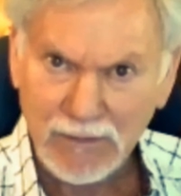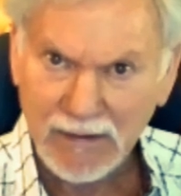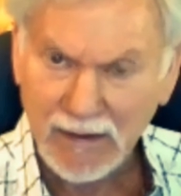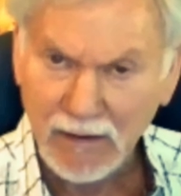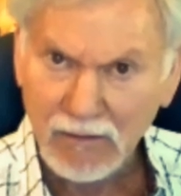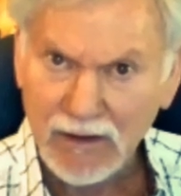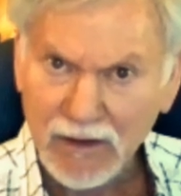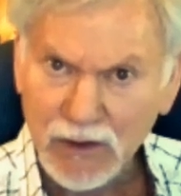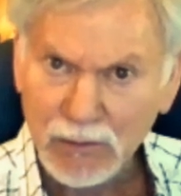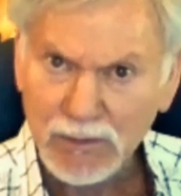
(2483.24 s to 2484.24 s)
caring
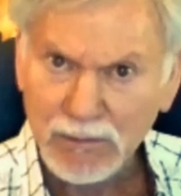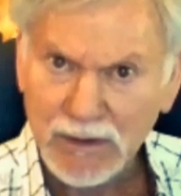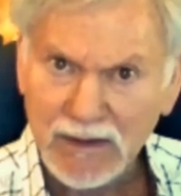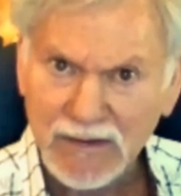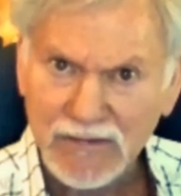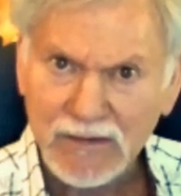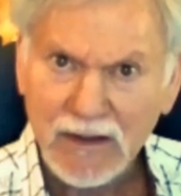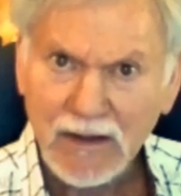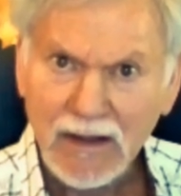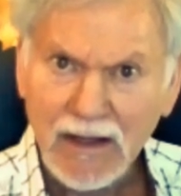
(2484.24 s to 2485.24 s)
human beings,
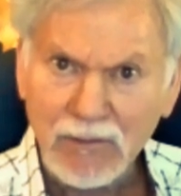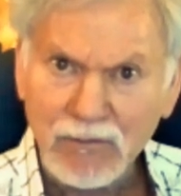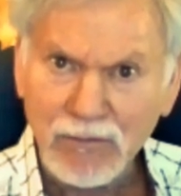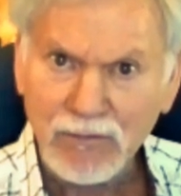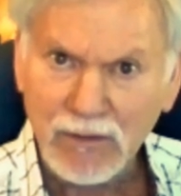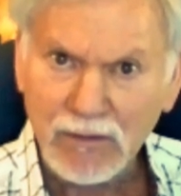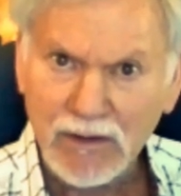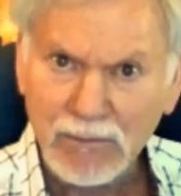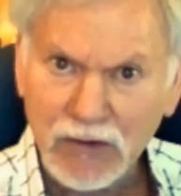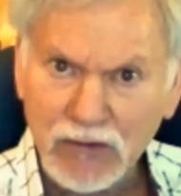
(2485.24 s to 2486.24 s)
am very
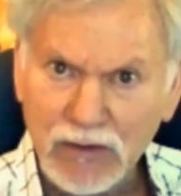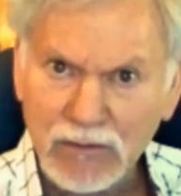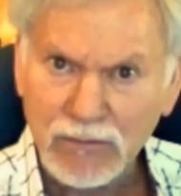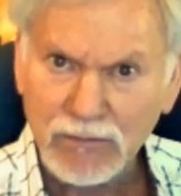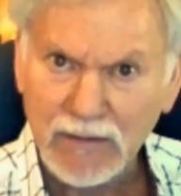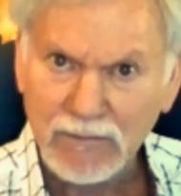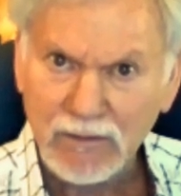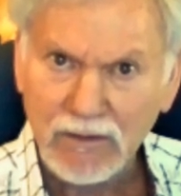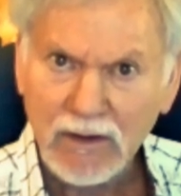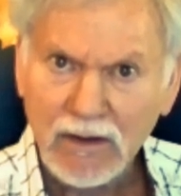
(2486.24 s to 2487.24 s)
much in
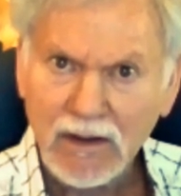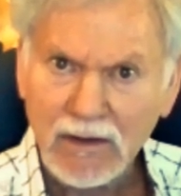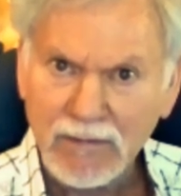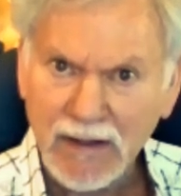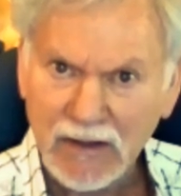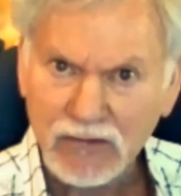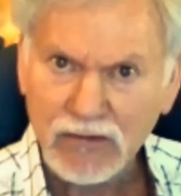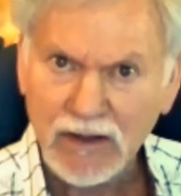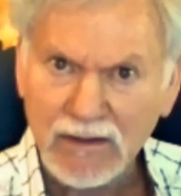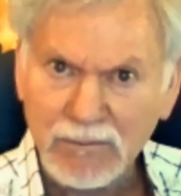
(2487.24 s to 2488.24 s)
favor of
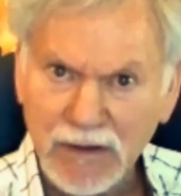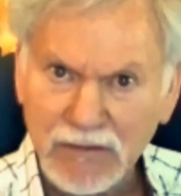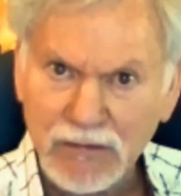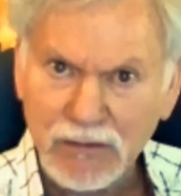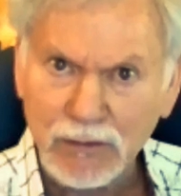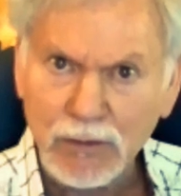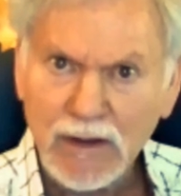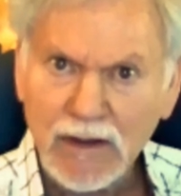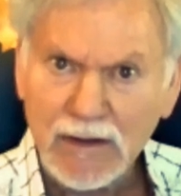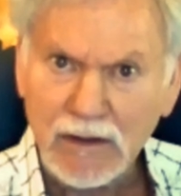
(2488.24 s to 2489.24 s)
hashtag me too,
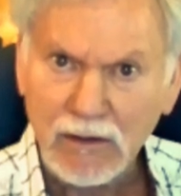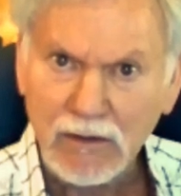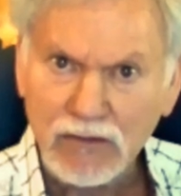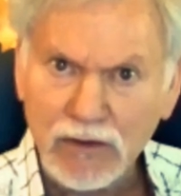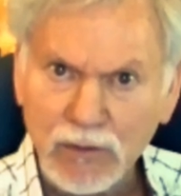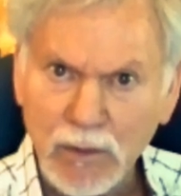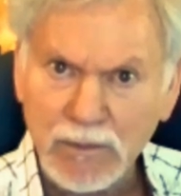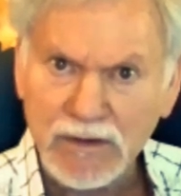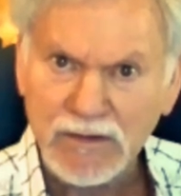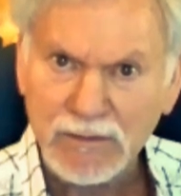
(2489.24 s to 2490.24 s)
encouraging
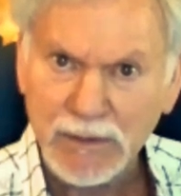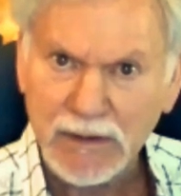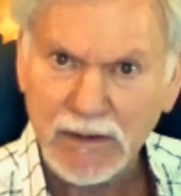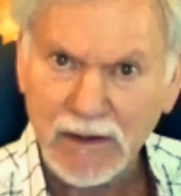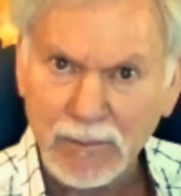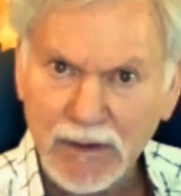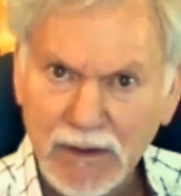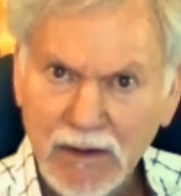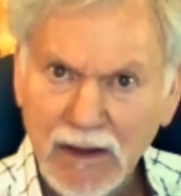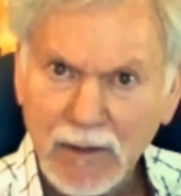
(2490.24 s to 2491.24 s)
women to speak up.
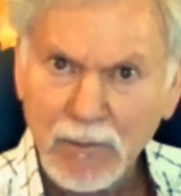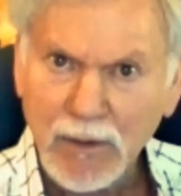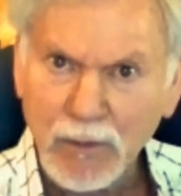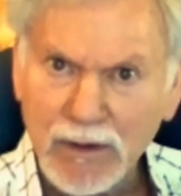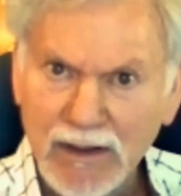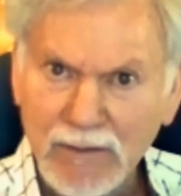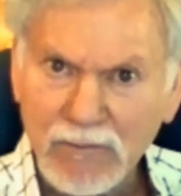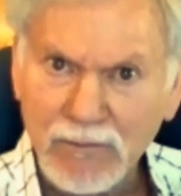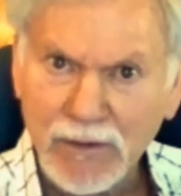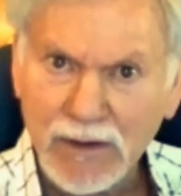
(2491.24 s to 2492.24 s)
But what I am
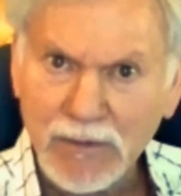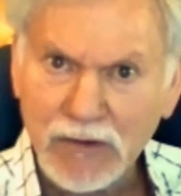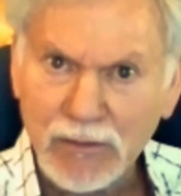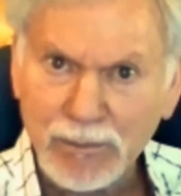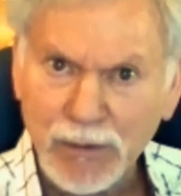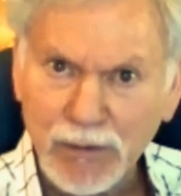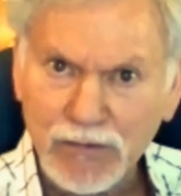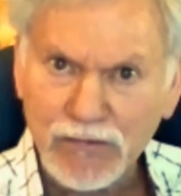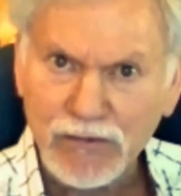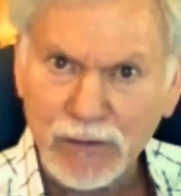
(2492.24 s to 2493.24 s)
very much
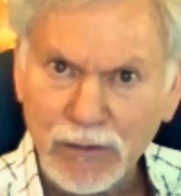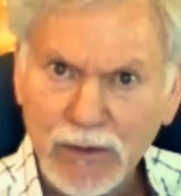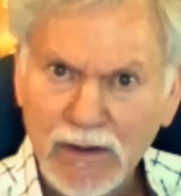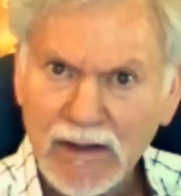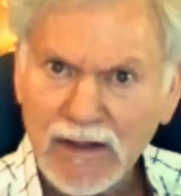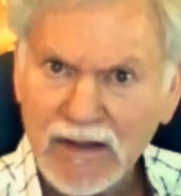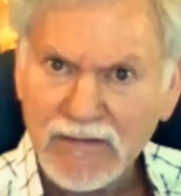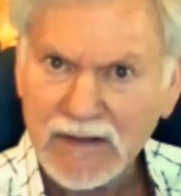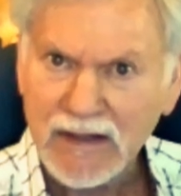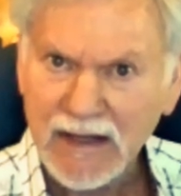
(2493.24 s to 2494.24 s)
opposed to is
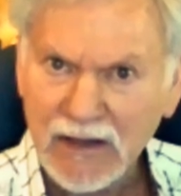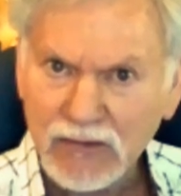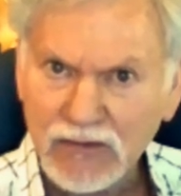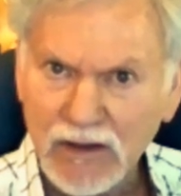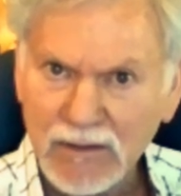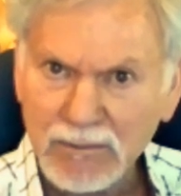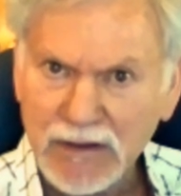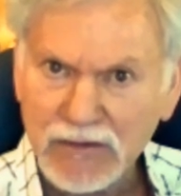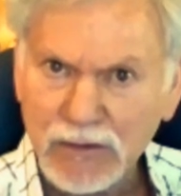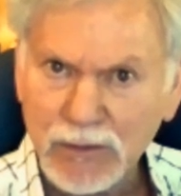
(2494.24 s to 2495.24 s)
that hashtag
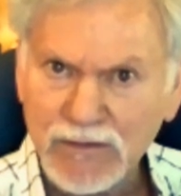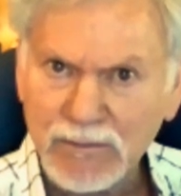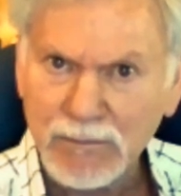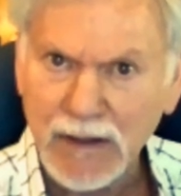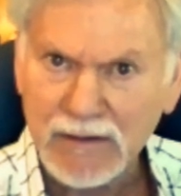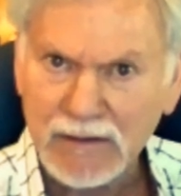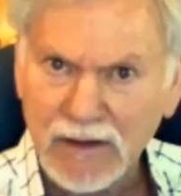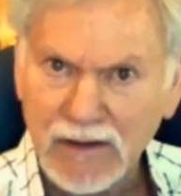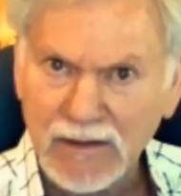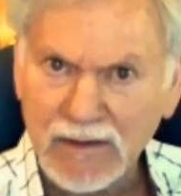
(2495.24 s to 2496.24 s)
me too is a
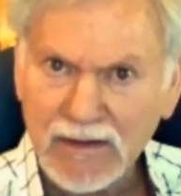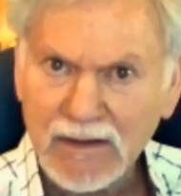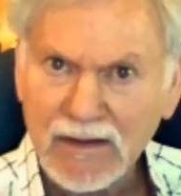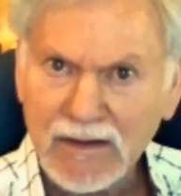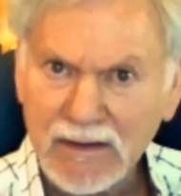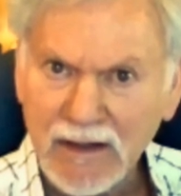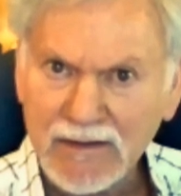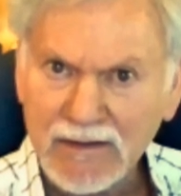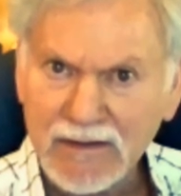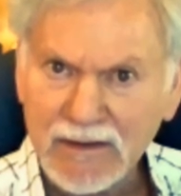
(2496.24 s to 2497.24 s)
monologue,
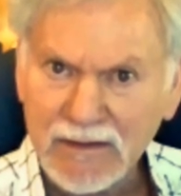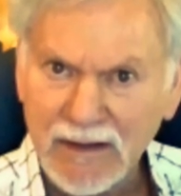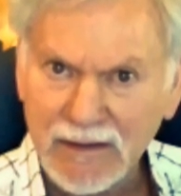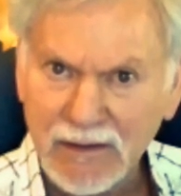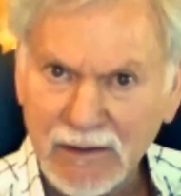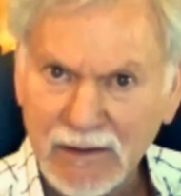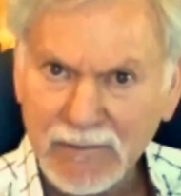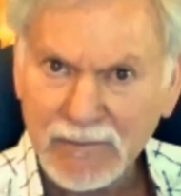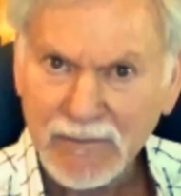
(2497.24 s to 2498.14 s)
not a dialogue.